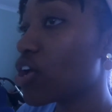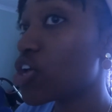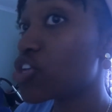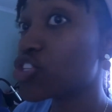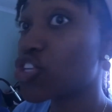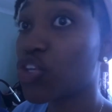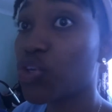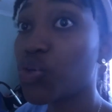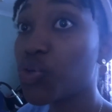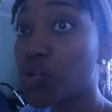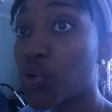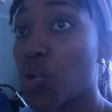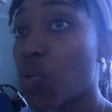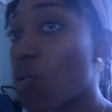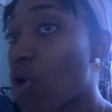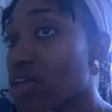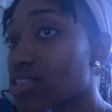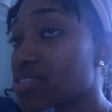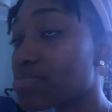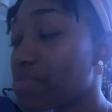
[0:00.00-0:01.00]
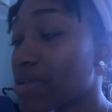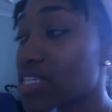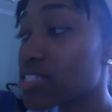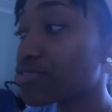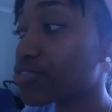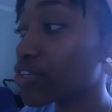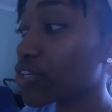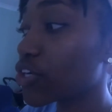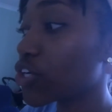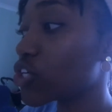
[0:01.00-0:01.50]
so you know what's best
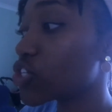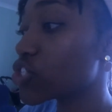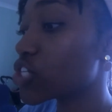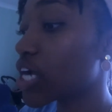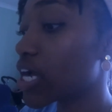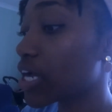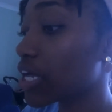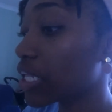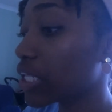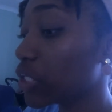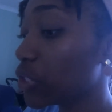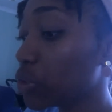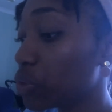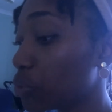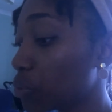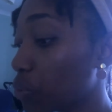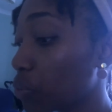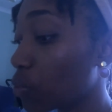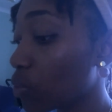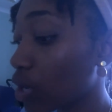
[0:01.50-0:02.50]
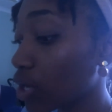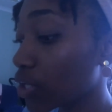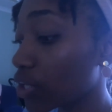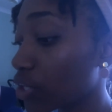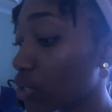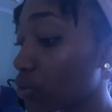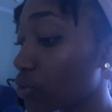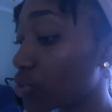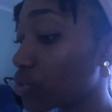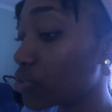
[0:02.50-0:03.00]
for your child, you know what
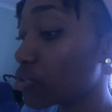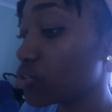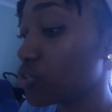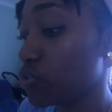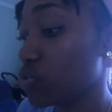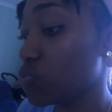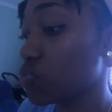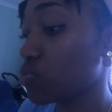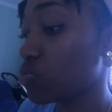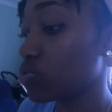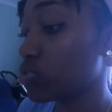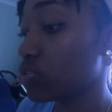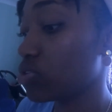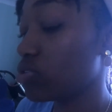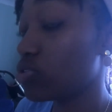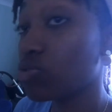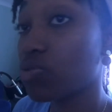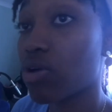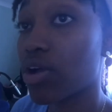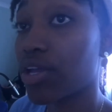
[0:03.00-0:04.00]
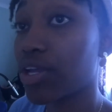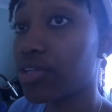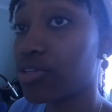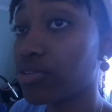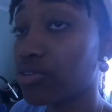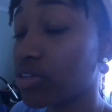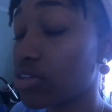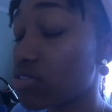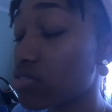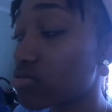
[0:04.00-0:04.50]
you're
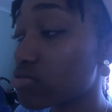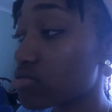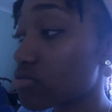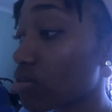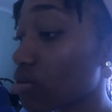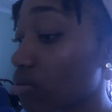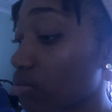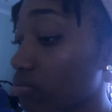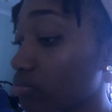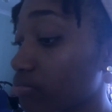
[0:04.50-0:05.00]
doing, so